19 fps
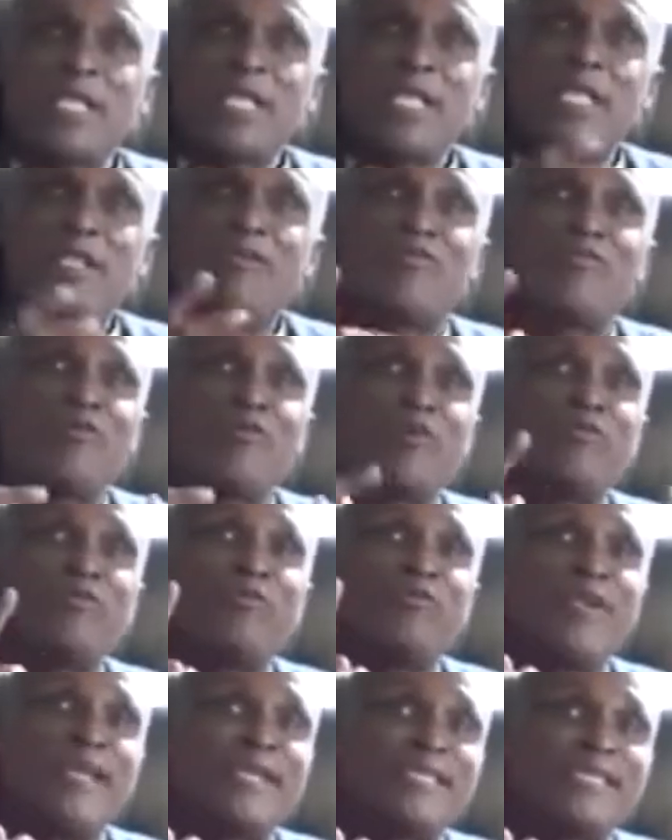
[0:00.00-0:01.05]
if your
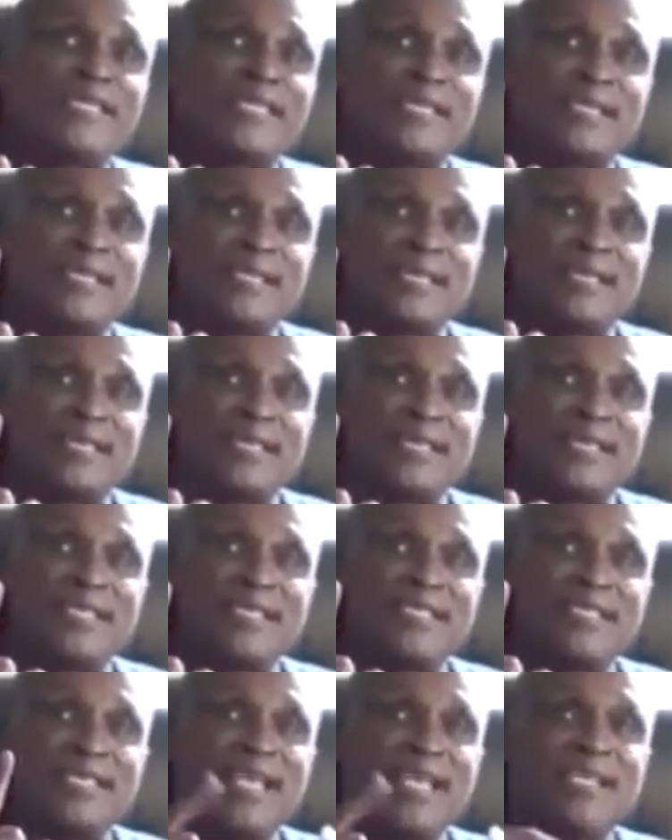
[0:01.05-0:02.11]
faith
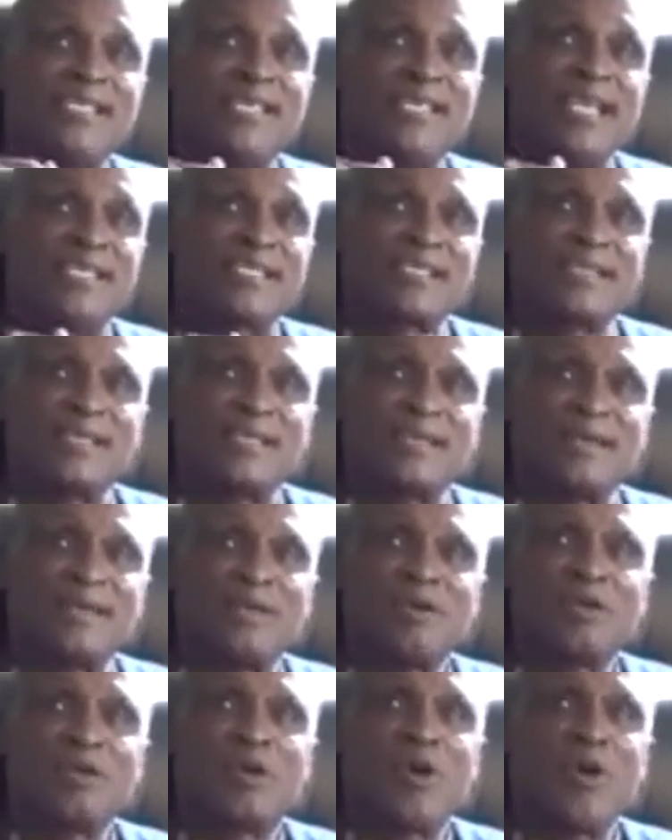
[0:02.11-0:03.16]
say yes,
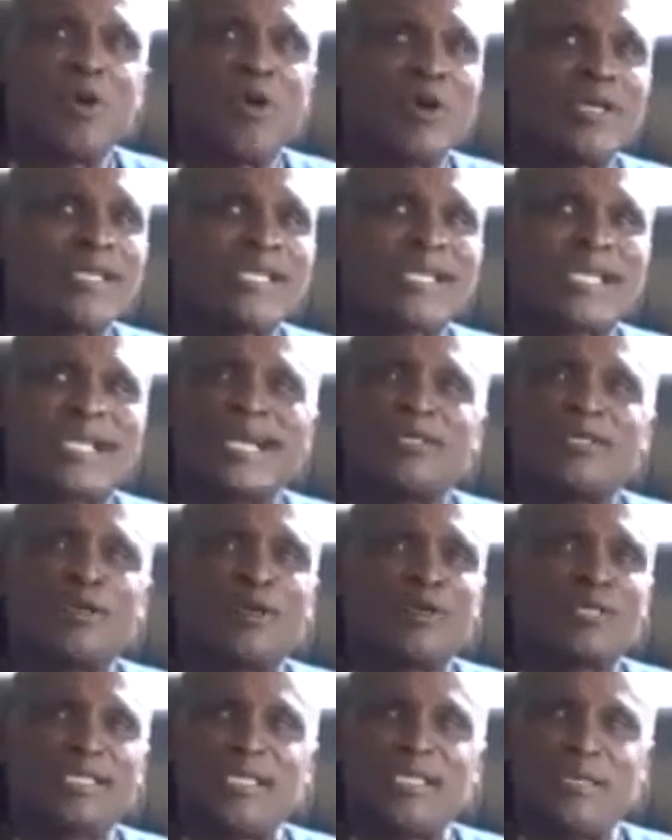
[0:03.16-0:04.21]
God
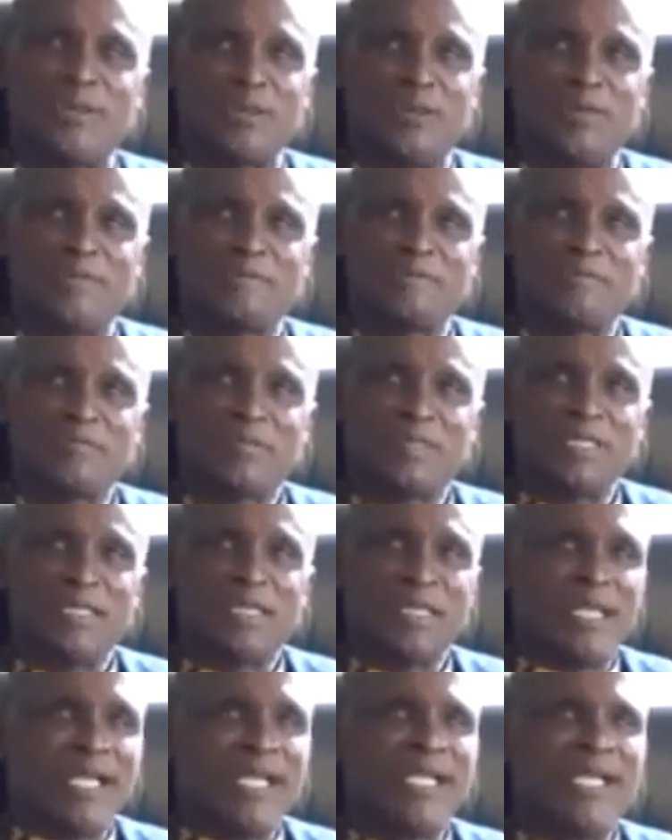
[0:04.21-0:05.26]
cannot say no.
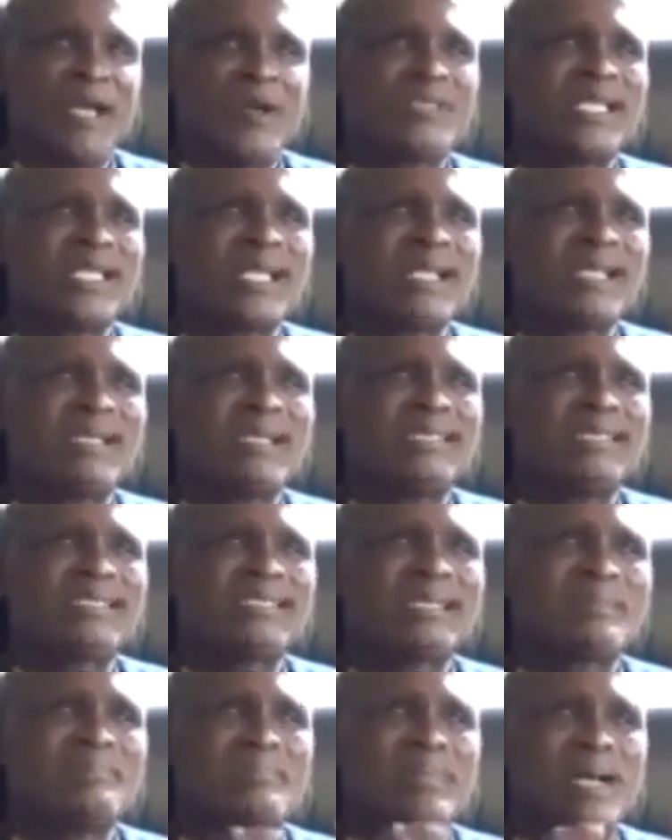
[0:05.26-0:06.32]
Idahosa is
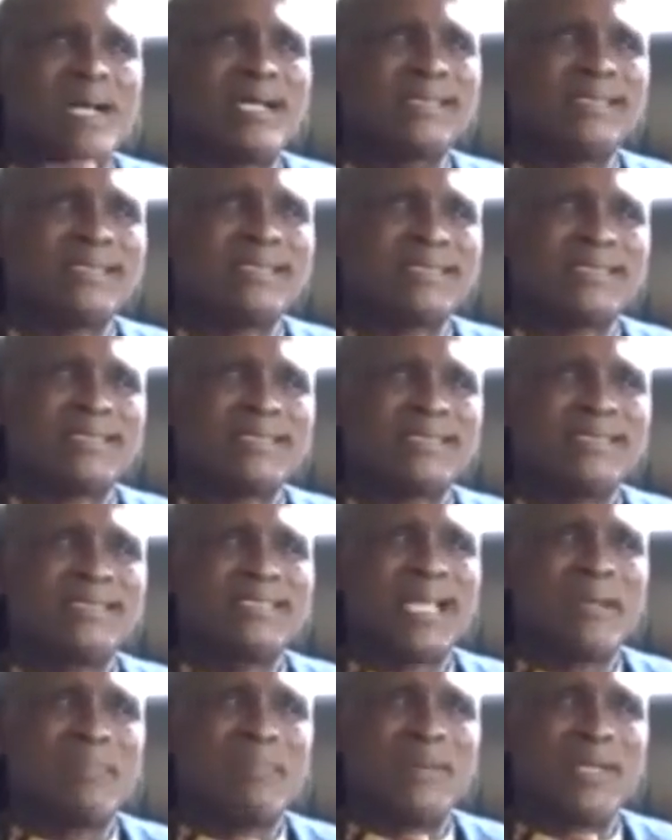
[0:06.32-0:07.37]
a man
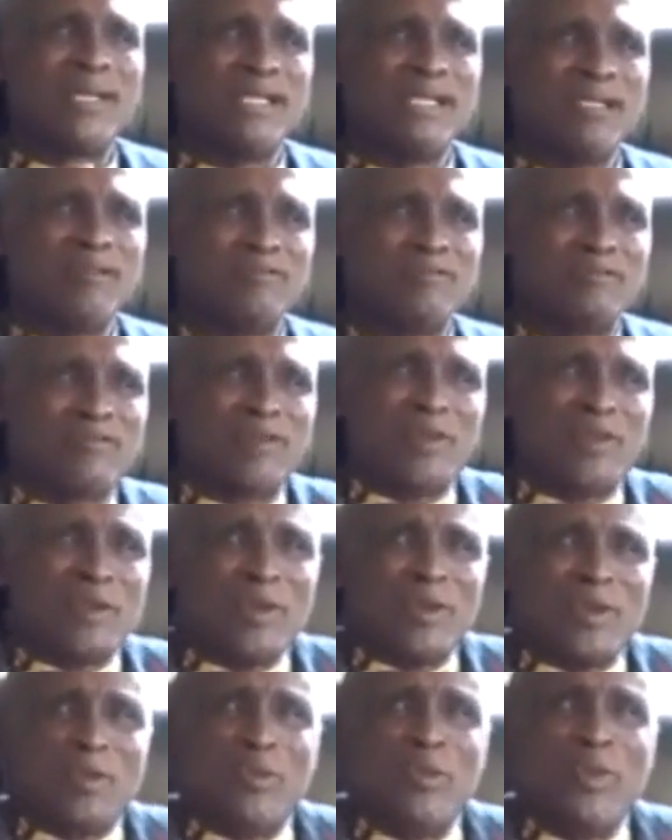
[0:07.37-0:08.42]
that believe
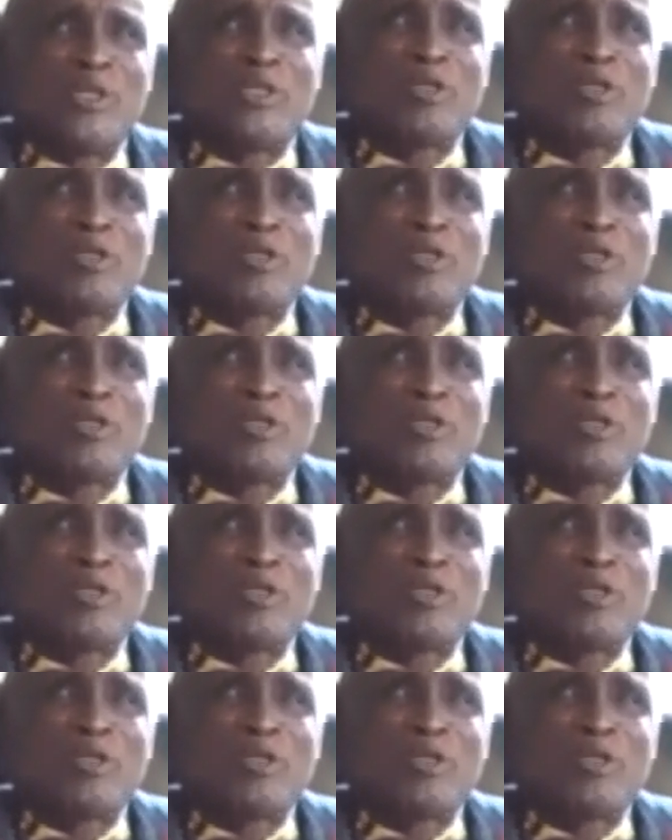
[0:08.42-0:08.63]
with